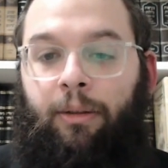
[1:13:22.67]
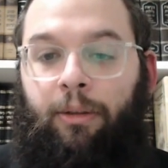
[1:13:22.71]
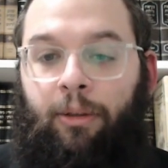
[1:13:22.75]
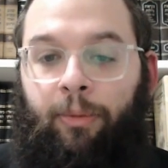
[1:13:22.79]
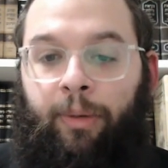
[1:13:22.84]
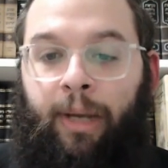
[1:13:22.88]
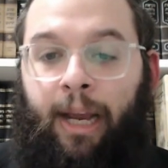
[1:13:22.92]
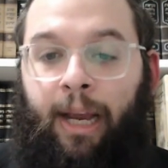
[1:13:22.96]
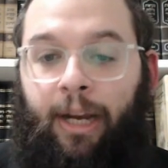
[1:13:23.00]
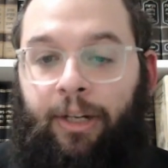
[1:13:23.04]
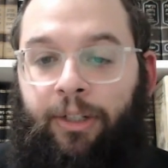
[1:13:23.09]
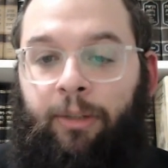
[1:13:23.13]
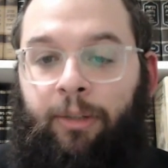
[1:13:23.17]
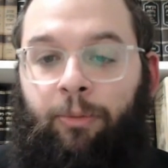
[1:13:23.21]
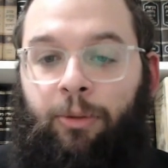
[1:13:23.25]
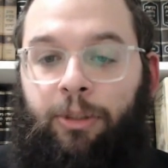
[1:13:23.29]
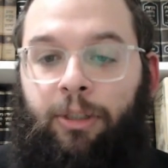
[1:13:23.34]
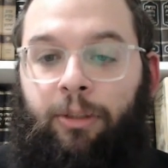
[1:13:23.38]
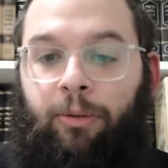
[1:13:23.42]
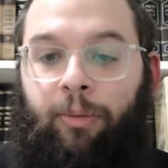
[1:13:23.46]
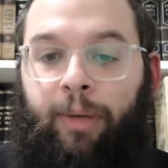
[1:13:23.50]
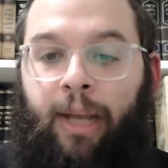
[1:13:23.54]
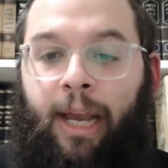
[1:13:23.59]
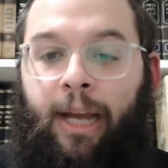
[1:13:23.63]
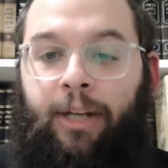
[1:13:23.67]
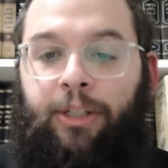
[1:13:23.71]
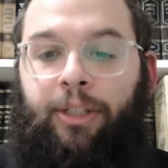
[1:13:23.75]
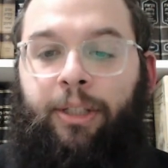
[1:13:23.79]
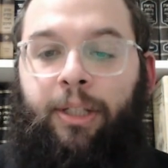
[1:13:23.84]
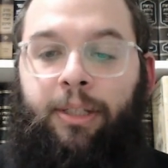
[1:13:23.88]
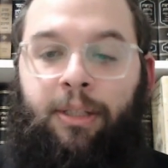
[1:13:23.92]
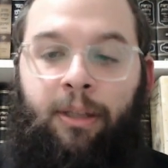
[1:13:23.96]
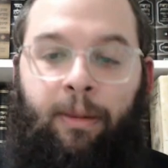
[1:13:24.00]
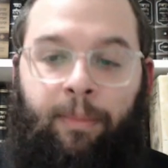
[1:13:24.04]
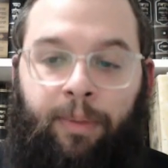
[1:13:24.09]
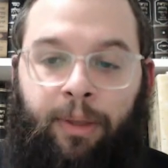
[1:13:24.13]
the reaction was in reaction
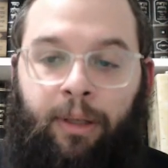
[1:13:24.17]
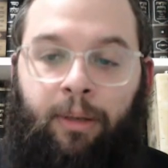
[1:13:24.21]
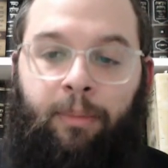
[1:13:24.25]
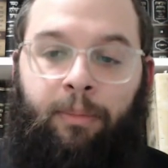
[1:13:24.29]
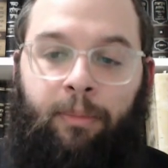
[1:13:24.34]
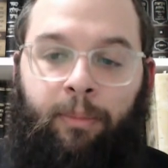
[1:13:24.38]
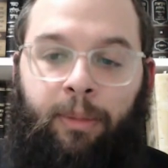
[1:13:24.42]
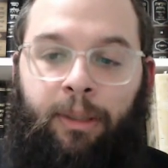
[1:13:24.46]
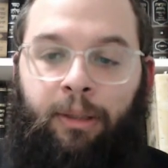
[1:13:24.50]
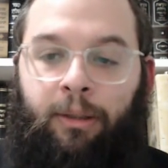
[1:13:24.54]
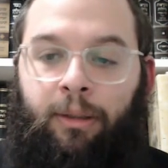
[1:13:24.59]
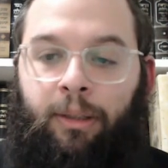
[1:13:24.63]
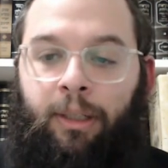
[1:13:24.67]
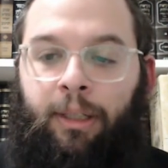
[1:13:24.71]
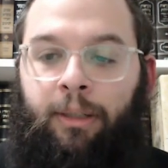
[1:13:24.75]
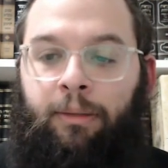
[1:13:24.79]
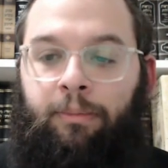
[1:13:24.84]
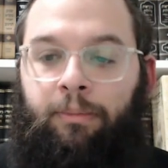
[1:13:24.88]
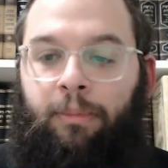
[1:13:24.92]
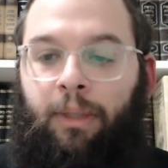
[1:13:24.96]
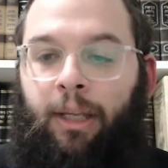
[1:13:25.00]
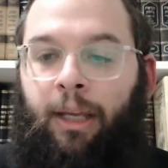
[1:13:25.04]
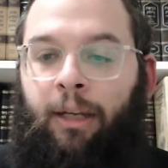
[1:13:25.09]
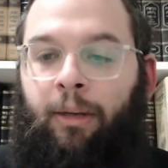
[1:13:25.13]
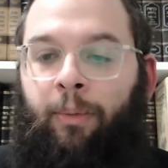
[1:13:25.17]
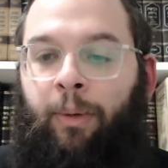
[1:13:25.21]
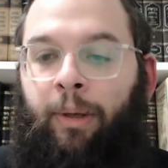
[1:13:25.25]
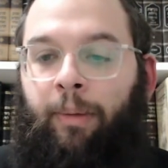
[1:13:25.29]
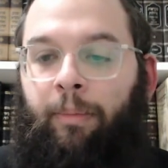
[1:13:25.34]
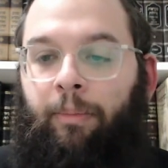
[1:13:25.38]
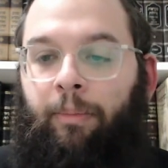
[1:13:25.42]
to something. But anyway,